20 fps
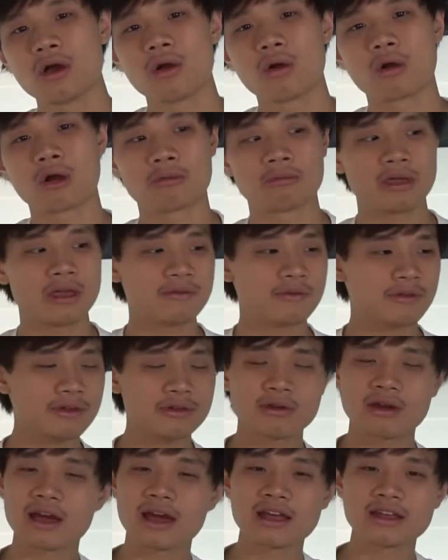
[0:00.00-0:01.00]
or maybe you
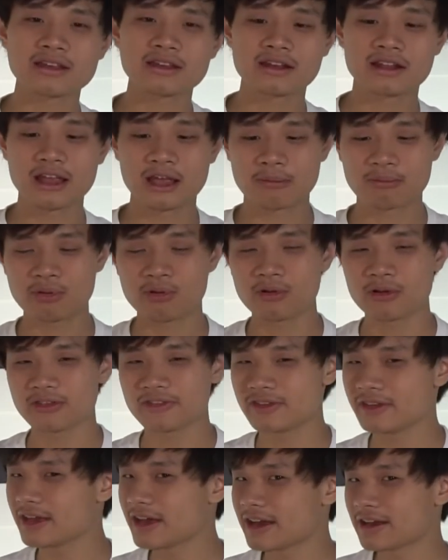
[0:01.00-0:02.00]
had like Pu'er
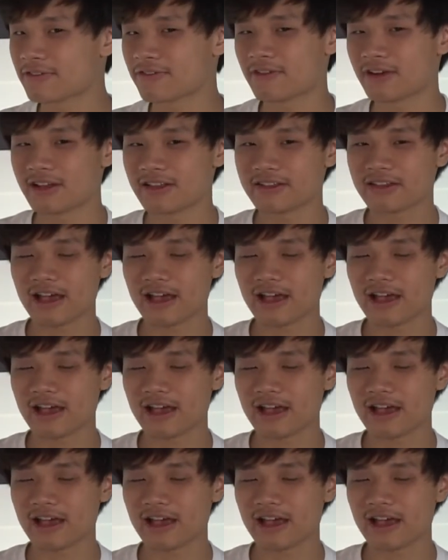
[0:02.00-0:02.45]
tea at a friend's